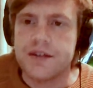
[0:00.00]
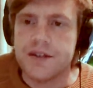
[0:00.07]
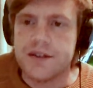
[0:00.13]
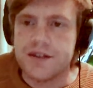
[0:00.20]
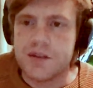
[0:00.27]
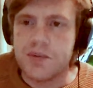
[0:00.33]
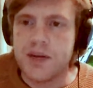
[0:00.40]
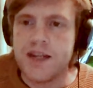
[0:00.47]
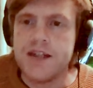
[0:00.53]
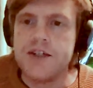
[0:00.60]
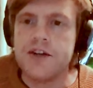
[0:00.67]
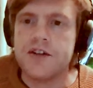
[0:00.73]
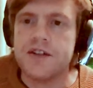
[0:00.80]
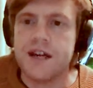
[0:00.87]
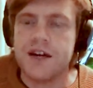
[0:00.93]
Depending
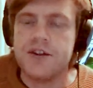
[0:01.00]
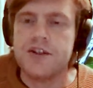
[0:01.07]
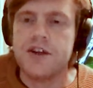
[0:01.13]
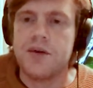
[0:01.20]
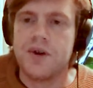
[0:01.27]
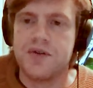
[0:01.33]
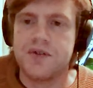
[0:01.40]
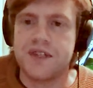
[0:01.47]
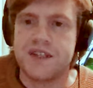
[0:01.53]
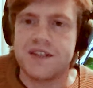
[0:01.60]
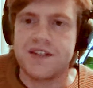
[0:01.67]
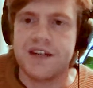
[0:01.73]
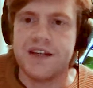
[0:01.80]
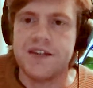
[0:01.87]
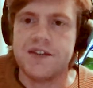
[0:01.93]
on the outcome of that
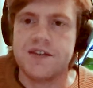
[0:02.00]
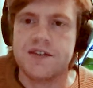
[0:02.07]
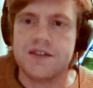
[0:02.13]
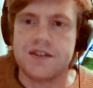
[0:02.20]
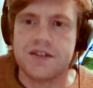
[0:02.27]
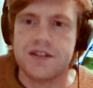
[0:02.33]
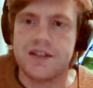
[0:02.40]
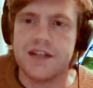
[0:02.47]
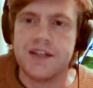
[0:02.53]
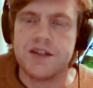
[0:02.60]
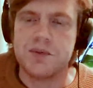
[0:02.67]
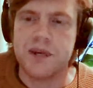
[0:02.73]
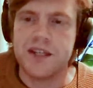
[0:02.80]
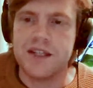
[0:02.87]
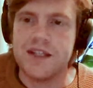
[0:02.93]
test, the test
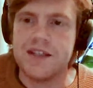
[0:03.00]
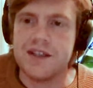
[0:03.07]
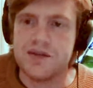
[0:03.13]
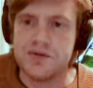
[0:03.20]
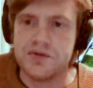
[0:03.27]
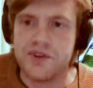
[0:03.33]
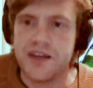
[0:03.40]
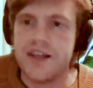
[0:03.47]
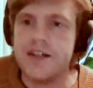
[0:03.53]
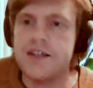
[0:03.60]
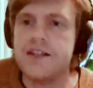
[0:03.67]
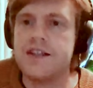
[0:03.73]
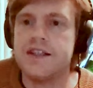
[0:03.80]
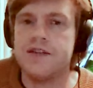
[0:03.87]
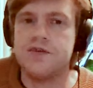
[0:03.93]
might either
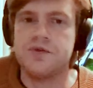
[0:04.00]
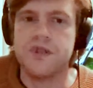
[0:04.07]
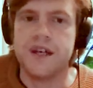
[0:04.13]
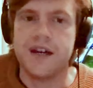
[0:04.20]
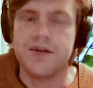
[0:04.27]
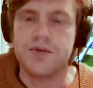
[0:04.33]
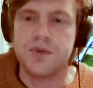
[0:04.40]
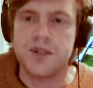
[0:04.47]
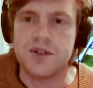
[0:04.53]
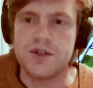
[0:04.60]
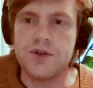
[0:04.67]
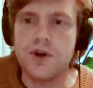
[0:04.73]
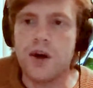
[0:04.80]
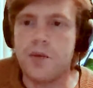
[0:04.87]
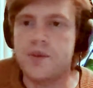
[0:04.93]
fail if we have been
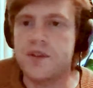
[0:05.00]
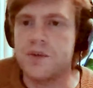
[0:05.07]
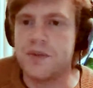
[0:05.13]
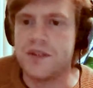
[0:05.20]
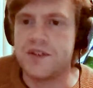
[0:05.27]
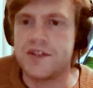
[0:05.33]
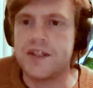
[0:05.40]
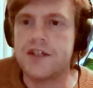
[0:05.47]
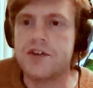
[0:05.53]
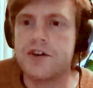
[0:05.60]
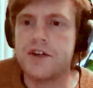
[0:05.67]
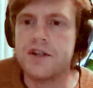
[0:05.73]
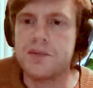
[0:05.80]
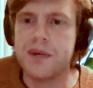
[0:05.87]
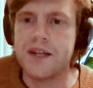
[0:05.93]
too optimistic, or
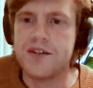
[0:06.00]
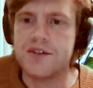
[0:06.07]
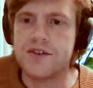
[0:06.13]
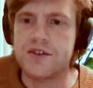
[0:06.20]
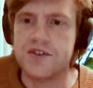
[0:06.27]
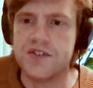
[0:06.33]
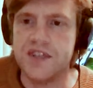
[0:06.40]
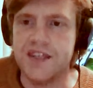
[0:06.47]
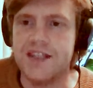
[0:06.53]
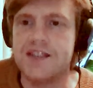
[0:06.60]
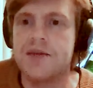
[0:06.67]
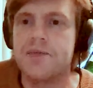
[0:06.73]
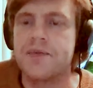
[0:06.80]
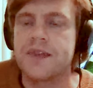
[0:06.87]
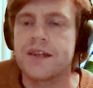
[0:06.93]
it might succeed.
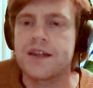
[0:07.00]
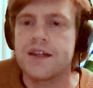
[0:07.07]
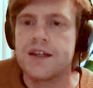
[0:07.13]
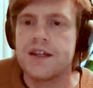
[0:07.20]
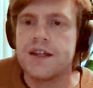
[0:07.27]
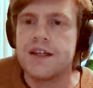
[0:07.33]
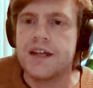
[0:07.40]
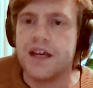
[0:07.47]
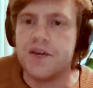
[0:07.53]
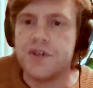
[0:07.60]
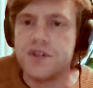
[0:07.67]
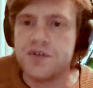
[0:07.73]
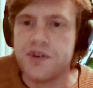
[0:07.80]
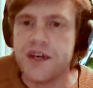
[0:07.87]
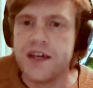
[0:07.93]
If it
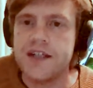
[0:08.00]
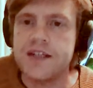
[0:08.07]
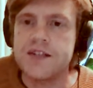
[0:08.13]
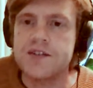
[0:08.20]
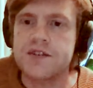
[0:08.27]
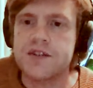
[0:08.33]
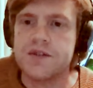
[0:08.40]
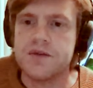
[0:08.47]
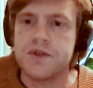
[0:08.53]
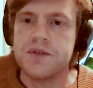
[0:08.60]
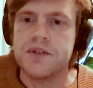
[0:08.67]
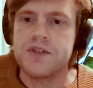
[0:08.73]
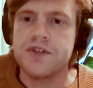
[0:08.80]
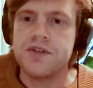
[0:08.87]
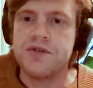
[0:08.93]
fails, we will
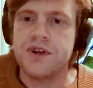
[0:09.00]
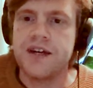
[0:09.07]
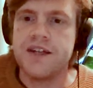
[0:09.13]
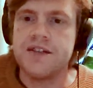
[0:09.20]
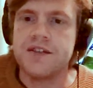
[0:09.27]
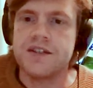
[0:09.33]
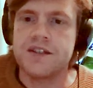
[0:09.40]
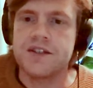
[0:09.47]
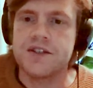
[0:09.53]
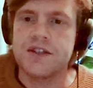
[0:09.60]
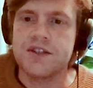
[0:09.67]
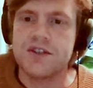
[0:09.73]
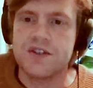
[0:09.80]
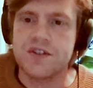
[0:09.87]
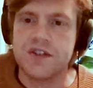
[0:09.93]
refine the
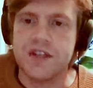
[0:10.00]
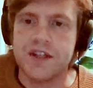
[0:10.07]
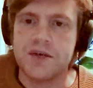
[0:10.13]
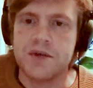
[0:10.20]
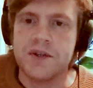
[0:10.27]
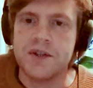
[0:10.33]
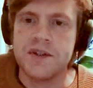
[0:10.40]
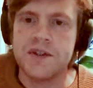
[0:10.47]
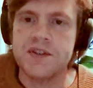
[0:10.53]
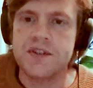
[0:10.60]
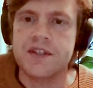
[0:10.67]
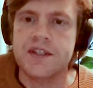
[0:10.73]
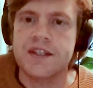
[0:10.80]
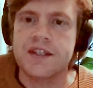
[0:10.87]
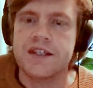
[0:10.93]
decision sequence
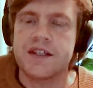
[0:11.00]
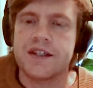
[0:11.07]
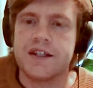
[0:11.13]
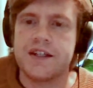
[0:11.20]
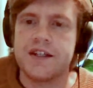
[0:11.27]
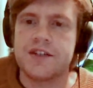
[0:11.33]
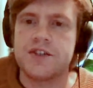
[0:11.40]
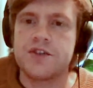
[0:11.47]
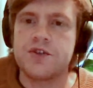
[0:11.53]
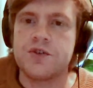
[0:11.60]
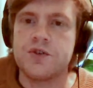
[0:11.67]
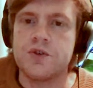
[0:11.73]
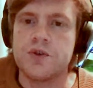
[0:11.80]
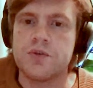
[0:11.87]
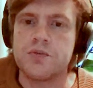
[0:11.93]

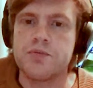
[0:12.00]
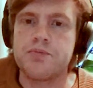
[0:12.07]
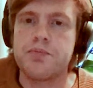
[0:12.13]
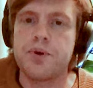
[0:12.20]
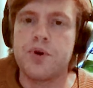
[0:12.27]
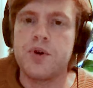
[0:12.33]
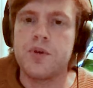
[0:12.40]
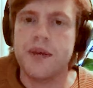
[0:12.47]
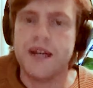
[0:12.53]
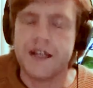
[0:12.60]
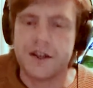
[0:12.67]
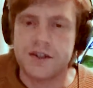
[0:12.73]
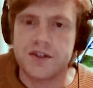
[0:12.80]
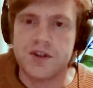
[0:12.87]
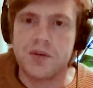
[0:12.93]
to pull back
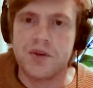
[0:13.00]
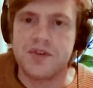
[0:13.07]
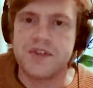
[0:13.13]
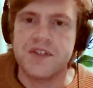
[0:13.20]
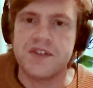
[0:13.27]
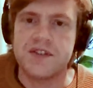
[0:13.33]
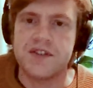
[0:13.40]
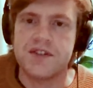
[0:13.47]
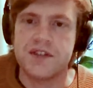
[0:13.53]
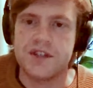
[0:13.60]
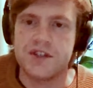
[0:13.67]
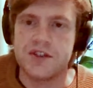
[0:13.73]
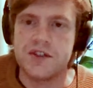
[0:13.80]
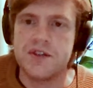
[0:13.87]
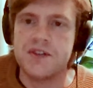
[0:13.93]
on some of these
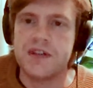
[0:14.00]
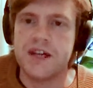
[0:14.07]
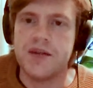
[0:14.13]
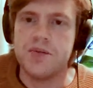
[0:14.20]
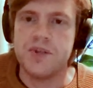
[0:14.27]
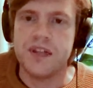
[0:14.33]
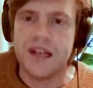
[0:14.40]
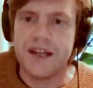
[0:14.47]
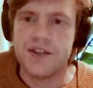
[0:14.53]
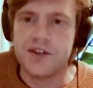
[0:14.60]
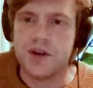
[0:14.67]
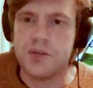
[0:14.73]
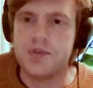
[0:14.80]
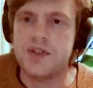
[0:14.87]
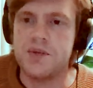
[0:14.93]
decisions and be less
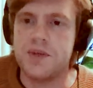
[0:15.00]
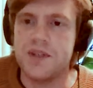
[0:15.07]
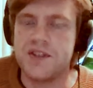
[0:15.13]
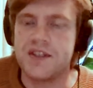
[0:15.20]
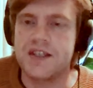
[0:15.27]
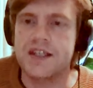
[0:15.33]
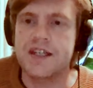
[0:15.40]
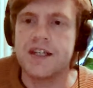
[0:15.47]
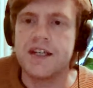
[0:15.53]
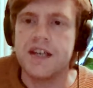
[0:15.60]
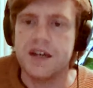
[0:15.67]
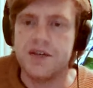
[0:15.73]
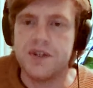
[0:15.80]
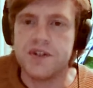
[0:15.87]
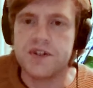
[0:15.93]
optimistic.
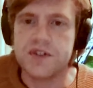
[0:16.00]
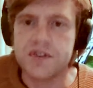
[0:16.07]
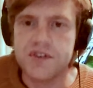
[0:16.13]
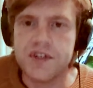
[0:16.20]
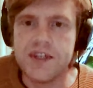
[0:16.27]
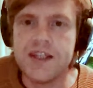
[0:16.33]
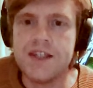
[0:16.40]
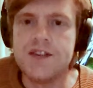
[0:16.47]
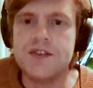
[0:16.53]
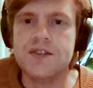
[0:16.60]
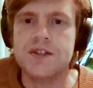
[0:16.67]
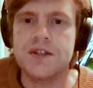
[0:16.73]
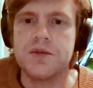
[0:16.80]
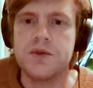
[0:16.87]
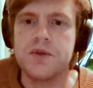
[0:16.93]
If it succeeds,
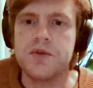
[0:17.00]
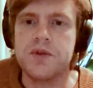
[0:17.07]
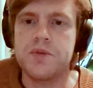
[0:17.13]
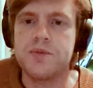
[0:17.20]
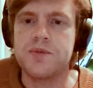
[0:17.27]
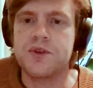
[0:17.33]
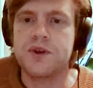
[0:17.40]
we will try